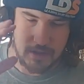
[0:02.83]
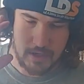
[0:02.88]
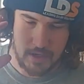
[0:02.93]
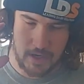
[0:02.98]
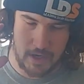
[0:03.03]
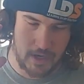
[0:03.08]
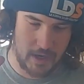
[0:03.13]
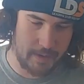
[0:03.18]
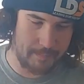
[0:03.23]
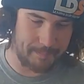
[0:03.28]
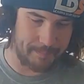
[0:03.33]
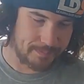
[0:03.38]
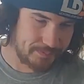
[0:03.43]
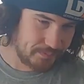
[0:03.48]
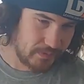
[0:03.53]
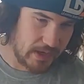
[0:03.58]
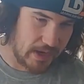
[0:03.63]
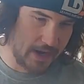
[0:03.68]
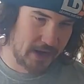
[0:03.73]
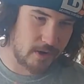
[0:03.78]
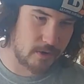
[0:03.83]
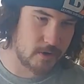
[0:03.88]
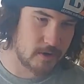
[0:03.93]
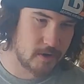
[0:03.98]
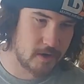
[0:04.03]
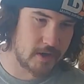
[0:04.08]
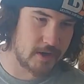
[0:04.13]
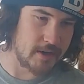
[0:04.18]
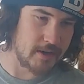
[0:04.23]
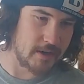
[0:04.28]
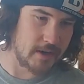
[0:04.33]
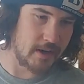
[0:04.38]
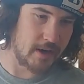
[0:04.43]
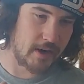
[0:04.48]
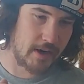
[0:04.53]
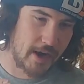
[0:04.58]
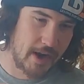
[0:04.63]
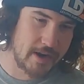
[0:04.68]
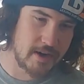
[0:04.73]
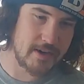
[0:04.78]
I ordered
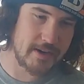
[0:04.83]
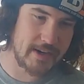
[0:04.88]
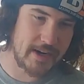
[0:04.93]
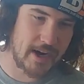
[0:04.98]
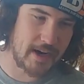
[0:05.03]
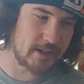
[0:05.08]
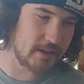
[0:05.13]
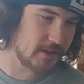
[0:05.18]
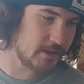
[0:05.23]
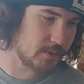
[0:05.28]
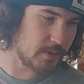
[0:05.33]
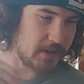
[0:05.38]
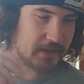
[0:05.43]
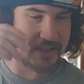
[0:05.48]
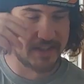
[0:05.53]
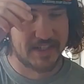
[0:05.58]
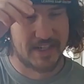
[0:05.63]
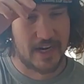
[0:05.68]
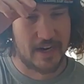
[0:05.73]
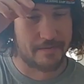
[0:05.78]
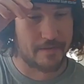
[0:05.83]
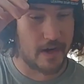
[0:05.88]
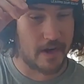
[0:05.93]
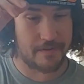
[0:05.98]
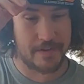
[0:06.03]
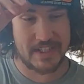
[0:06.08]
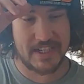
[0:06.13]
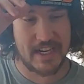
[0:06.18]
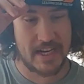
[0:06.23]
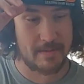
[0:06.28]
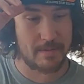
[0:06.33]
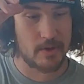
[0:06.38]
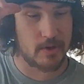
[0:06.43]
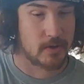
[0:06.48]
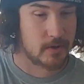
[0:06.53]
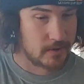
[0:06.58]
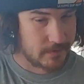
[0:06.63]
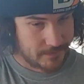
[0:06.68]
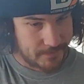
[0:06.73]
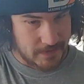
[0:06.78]
$100 worth of stuff off of
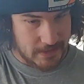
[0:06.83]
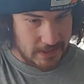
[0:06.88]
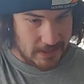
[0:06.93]
Temu,